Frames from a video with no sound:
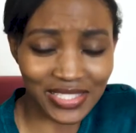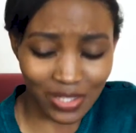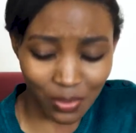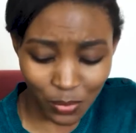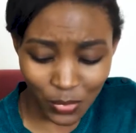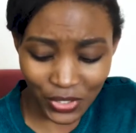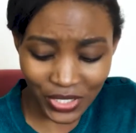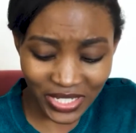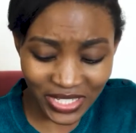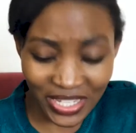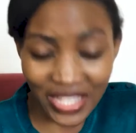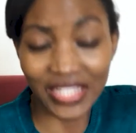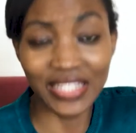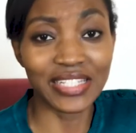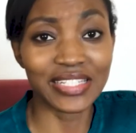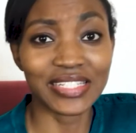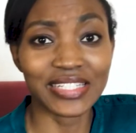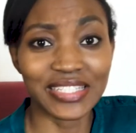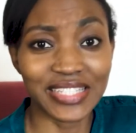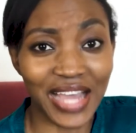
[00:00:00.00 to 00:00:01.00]
somebody, I
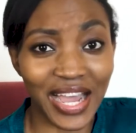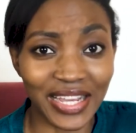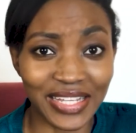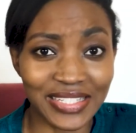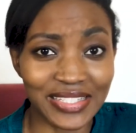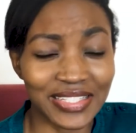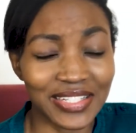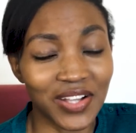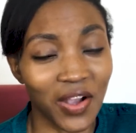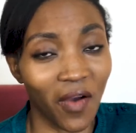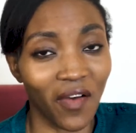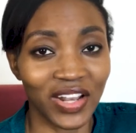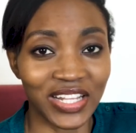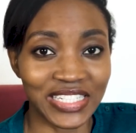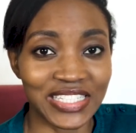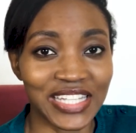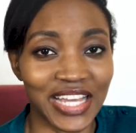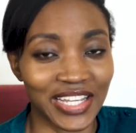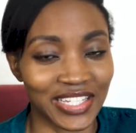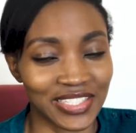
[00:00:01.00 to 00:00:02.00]
need a taxi, call a
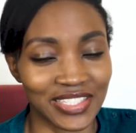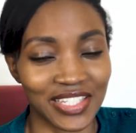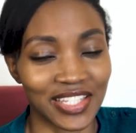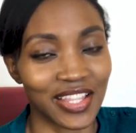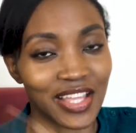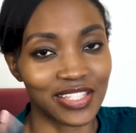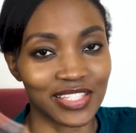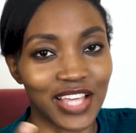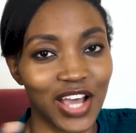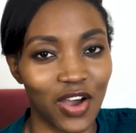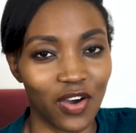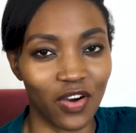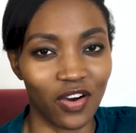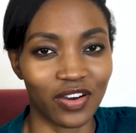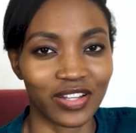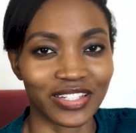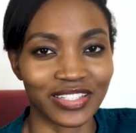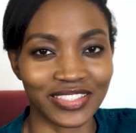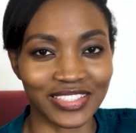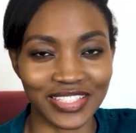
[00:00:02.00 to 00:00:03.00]
taxi. That's how
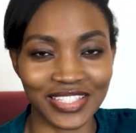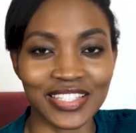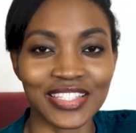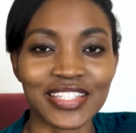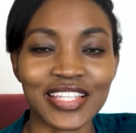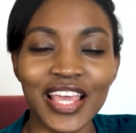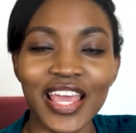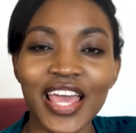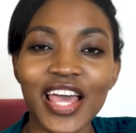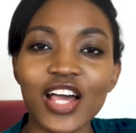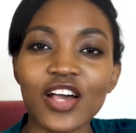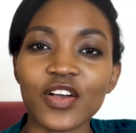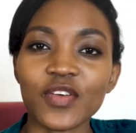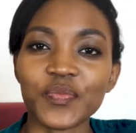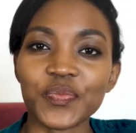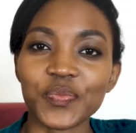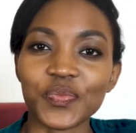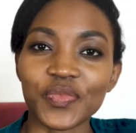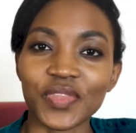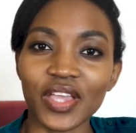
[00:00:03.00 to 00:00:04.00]
hot it is.
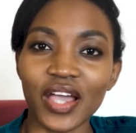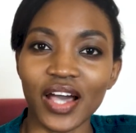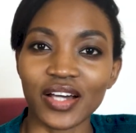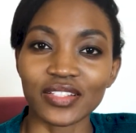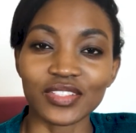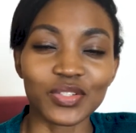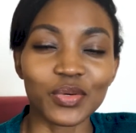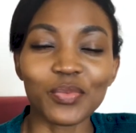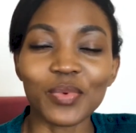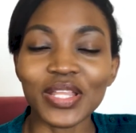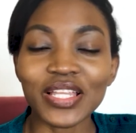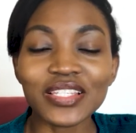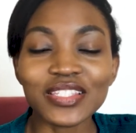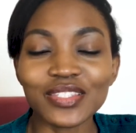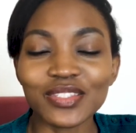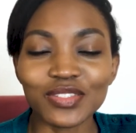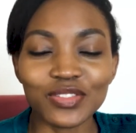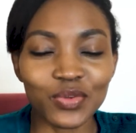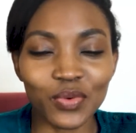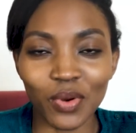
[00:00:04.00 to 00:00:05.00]
But
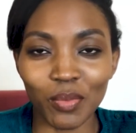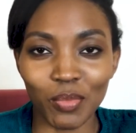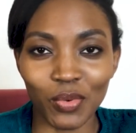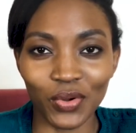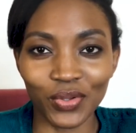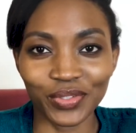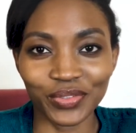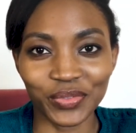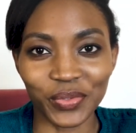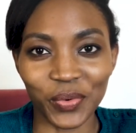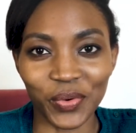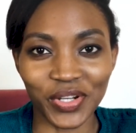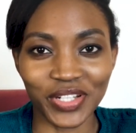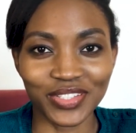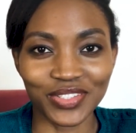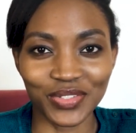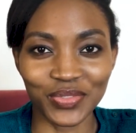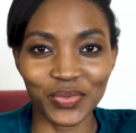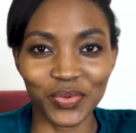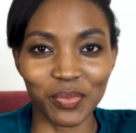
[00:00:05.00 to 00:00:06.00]
it's doable,
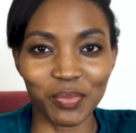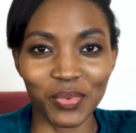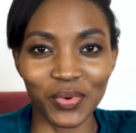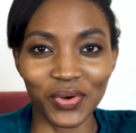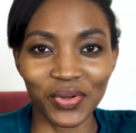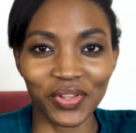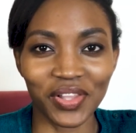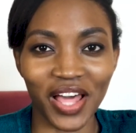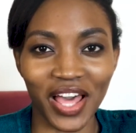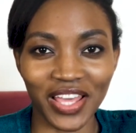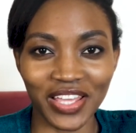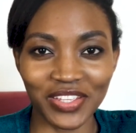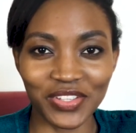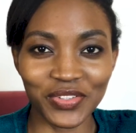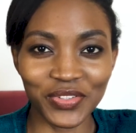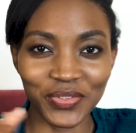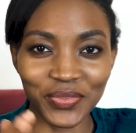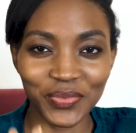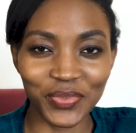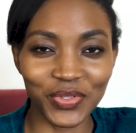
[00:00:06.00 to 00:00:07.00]
it's doable.
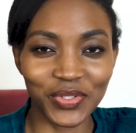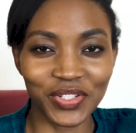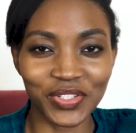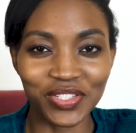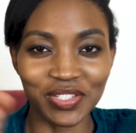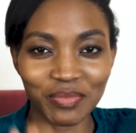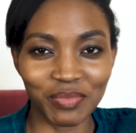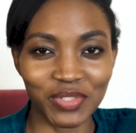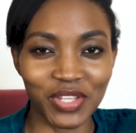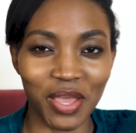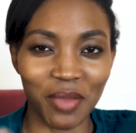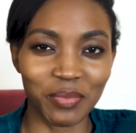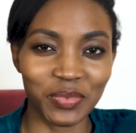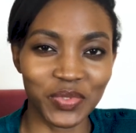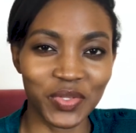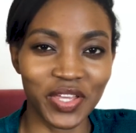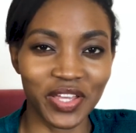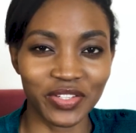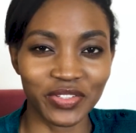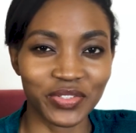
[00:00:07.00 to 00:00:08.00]
You need some time
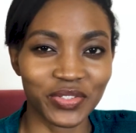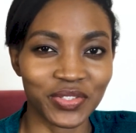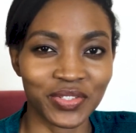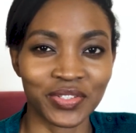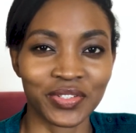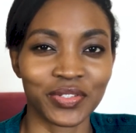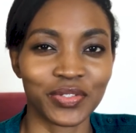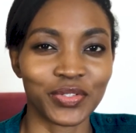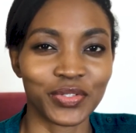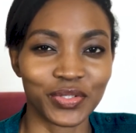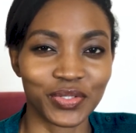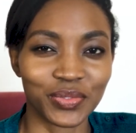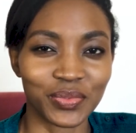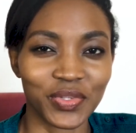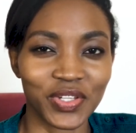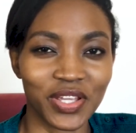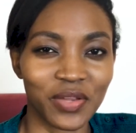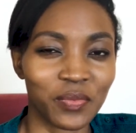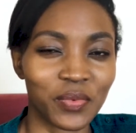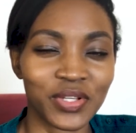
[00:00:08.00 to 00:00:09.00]
to get used
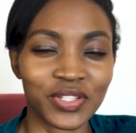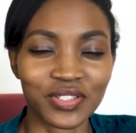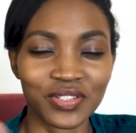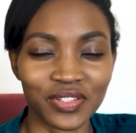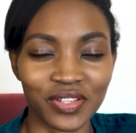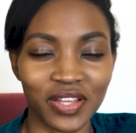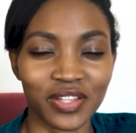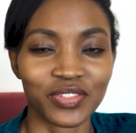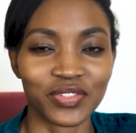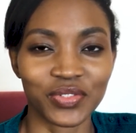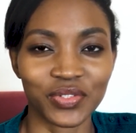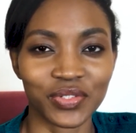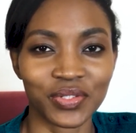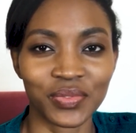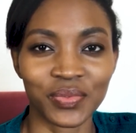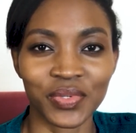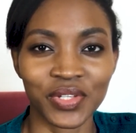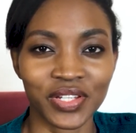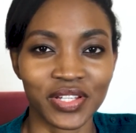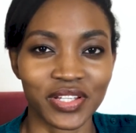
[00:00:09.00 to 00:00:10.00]
to it, and once you get used
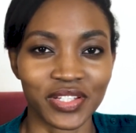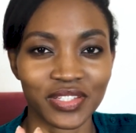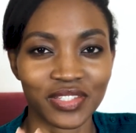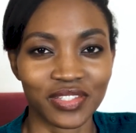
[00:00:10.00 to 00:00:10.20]
to it,